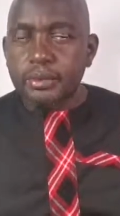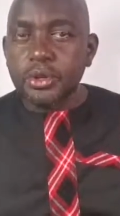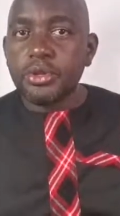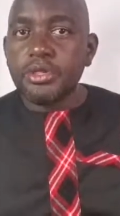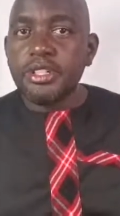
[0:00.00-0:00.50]

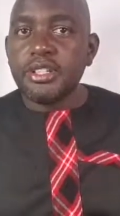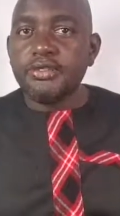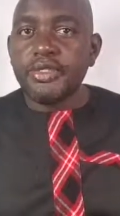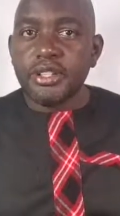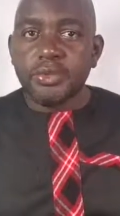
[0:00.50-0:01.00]
Because
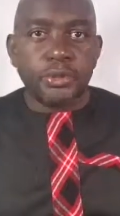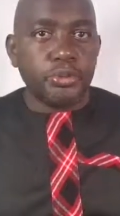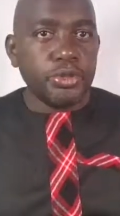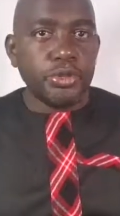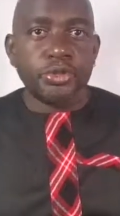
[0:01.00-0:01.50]
this verse will
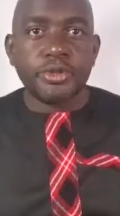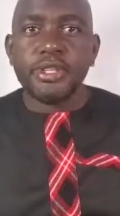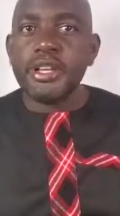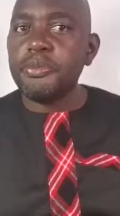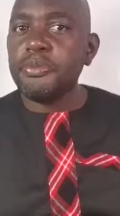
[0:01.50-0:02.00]
put you to
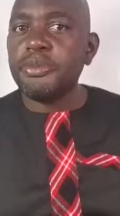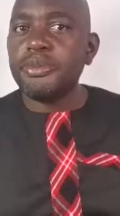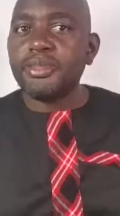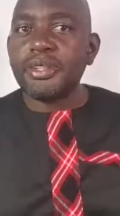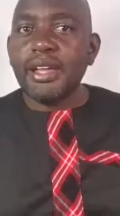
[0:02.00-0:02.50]
sleep
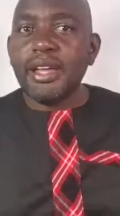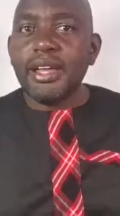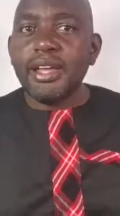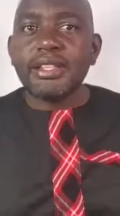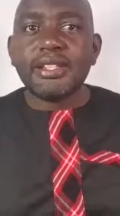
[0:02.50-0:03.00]

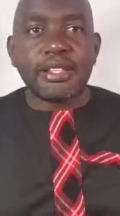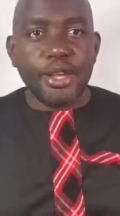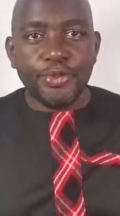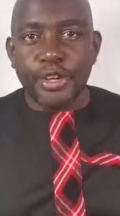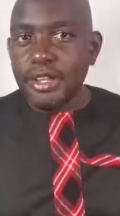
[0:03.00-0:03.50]

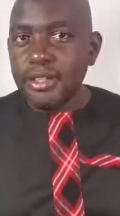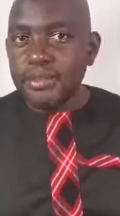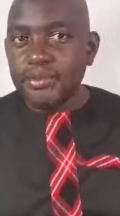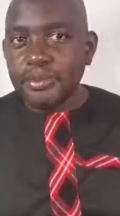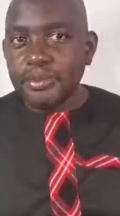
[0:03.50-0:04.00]
safely,
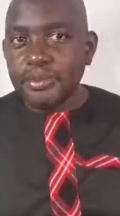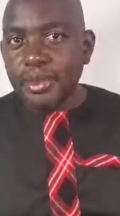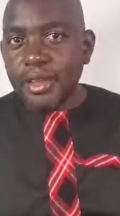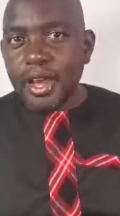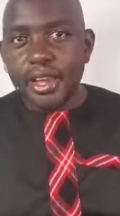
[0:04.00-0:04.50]

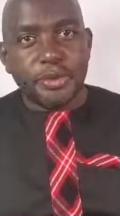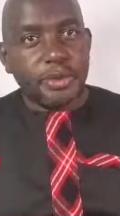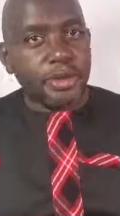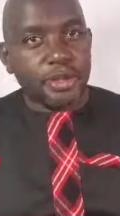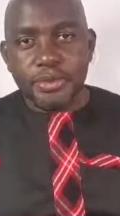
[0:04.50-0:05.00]
and you
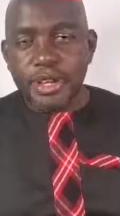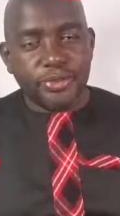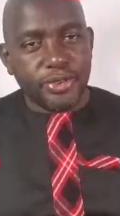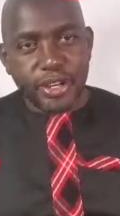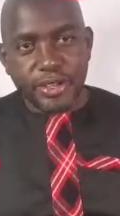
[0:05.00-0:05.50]
will not be
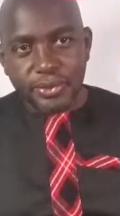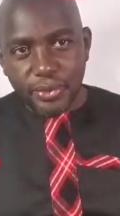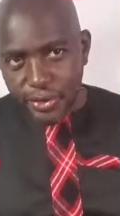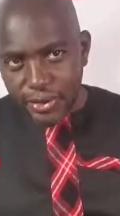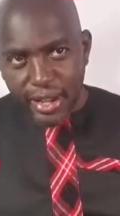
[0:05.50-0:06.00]
afraid
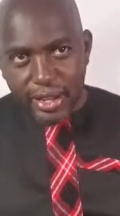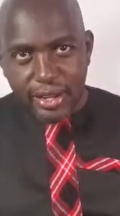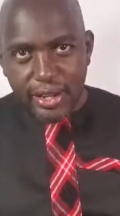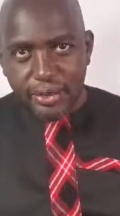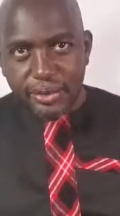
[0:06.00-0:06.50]
when you lie
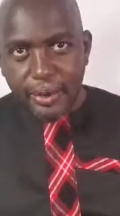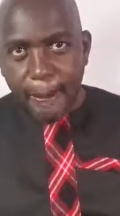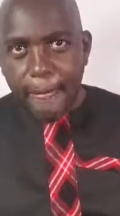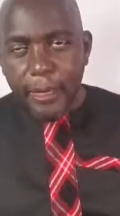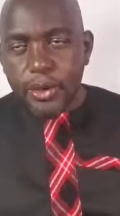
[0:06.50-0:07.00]
down.
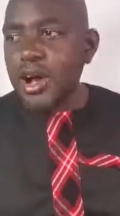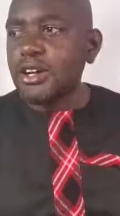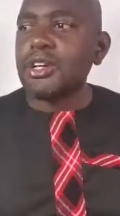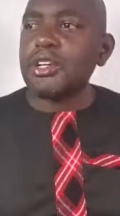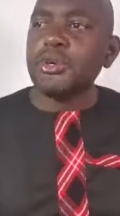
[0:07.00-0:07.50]
You
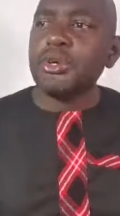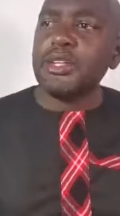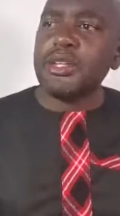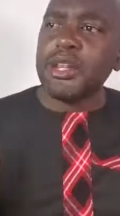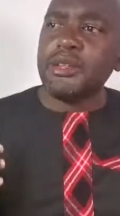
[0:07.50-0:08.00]
actually don't
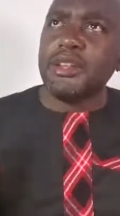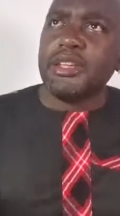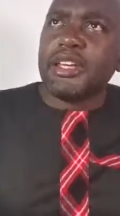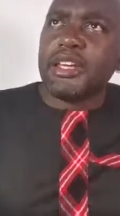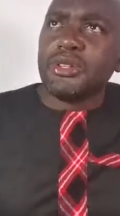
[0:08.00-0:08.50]
need any
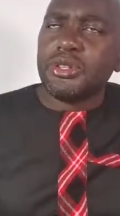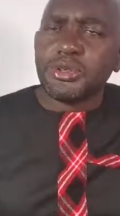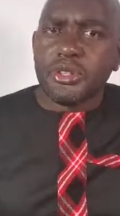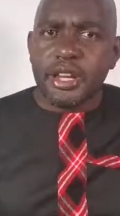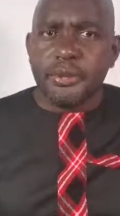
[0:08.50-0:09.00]
medication
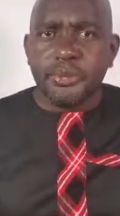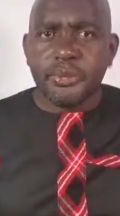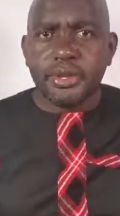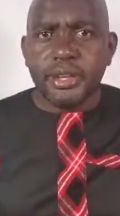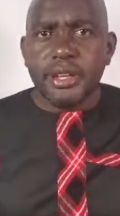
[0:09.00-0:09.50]
to sleep.
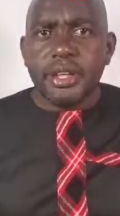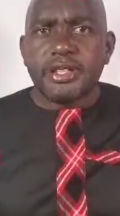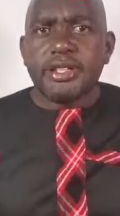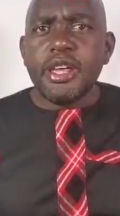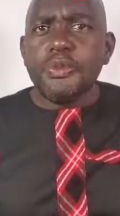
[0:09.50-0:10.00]

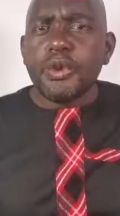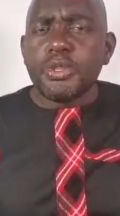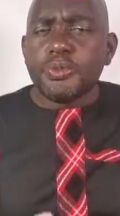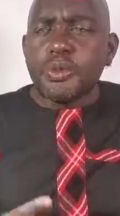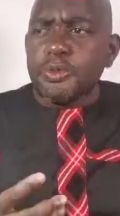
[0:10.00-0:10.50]
Sleep
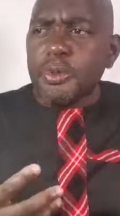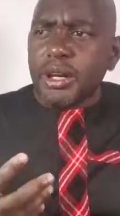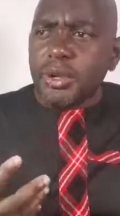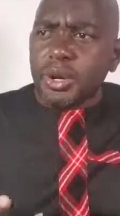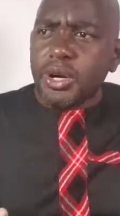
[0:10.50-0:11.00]
was put
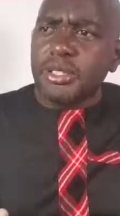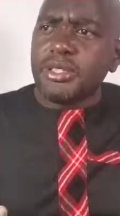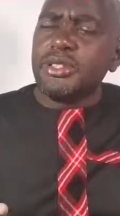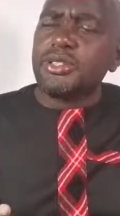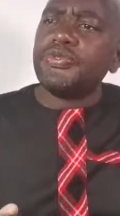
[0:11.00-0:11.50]
by
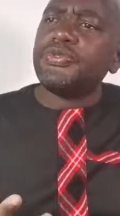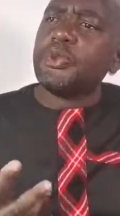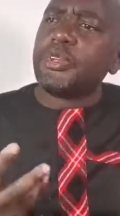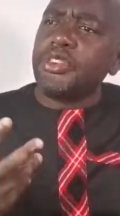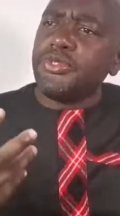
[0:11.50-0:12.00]
God
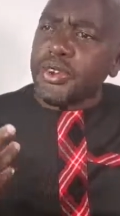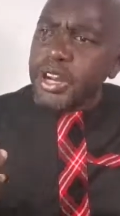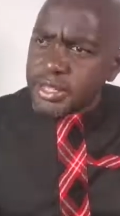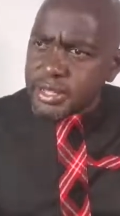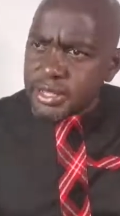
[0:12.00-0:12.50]
to give
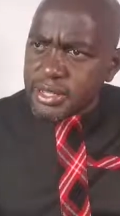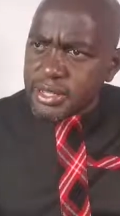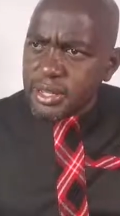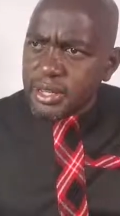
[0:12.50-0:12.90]
rest.